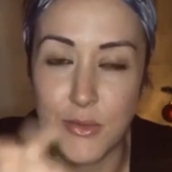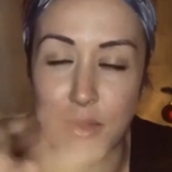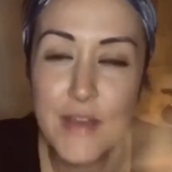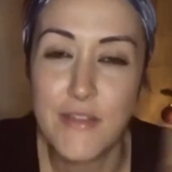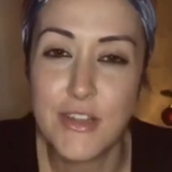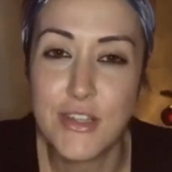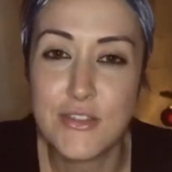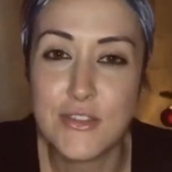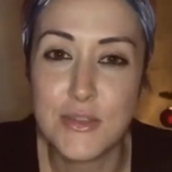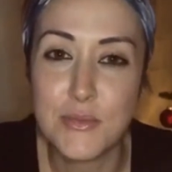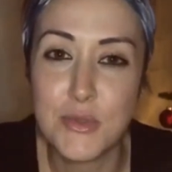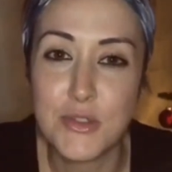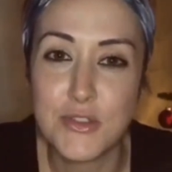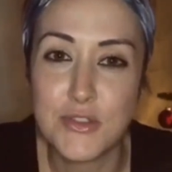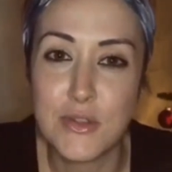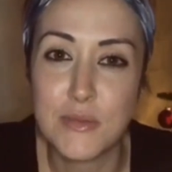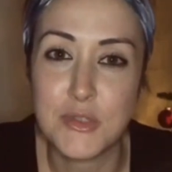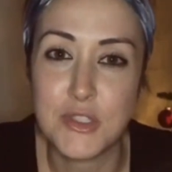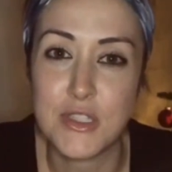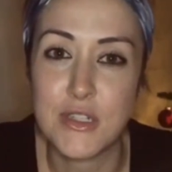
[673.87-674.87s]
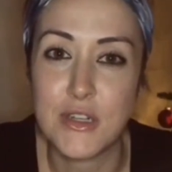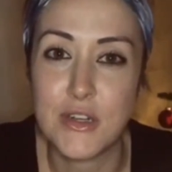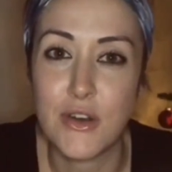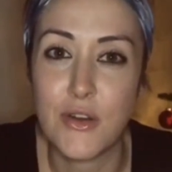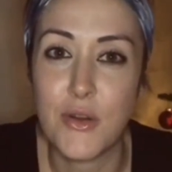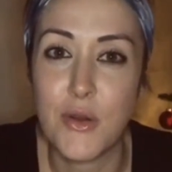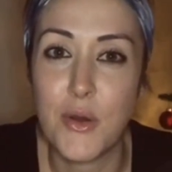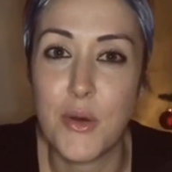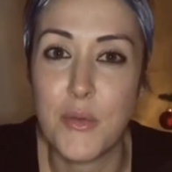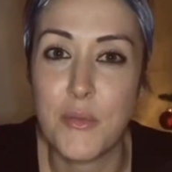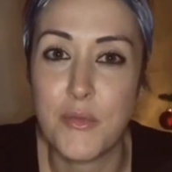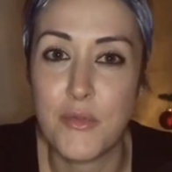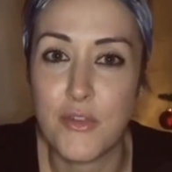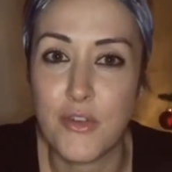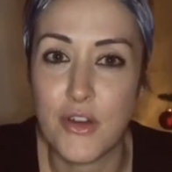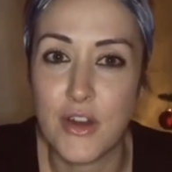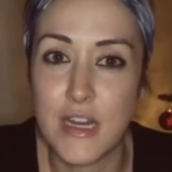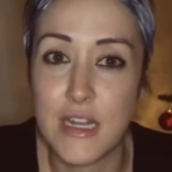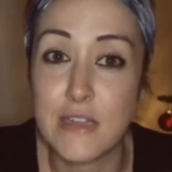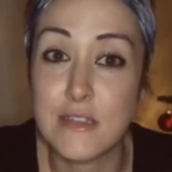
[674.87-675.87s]
We haven't used a prescription in our home
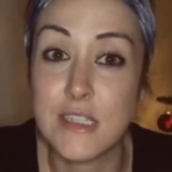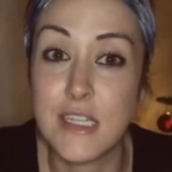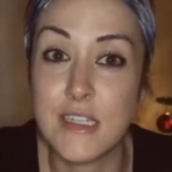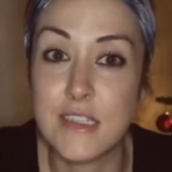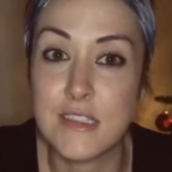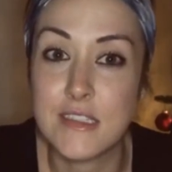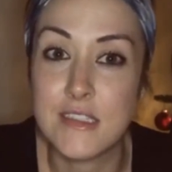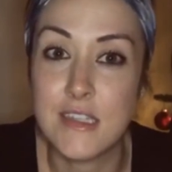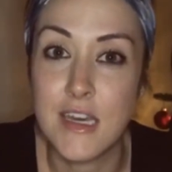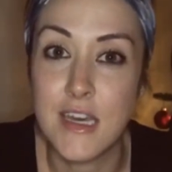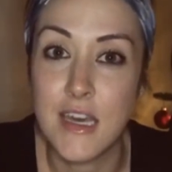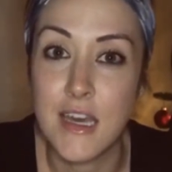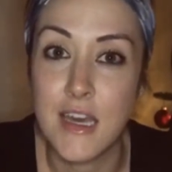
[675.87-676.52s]
for an illness